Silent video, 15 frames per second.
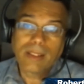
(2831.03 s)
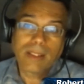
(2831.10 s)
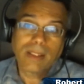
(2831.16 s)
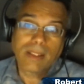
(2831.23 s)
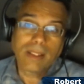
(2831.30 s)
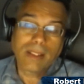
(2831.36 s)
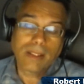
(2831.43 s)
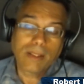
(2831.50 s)

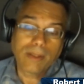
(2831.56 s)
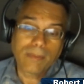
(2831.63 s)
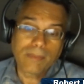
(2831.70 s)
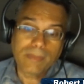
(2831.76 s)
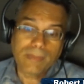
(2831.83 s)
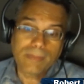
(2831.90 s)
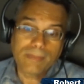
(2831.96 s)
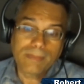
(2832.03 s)
Modern
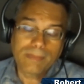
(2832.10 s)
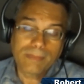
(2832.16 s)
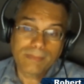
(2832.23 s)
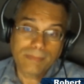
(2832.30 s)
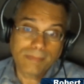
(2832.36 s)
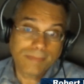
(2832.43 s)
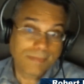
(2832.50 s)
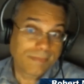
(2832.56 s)

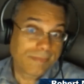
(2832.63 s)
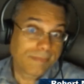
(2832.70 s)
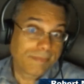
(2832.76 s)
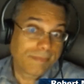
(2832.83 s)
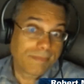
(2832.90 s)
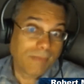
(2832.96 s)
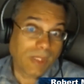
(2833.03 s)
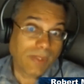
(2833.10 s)

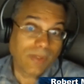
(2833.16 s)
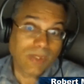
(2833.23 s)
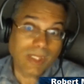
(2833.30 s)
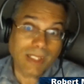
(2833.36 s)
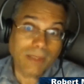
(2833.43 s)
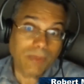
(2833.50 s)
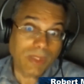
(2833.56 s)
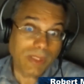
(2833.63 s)

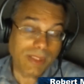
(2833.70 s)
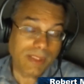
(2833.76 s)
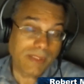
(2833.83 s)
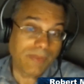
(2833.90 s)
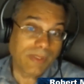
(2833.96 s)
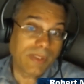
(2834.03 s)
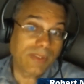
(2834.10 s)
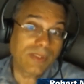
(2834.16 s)
times, let's
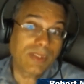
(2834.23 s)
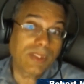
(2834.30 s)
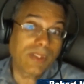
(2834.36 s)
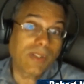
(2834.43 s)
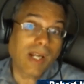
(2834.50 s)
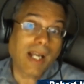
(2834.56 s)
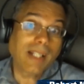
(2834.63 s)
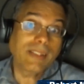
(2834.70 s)
even
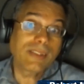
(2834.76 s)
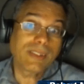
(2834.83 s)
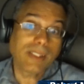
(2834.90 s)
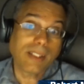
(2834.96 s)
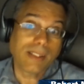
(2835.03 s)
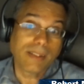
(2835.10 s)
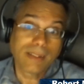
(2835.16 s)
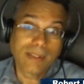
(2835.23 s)
consider
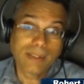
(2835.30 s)
Einstein.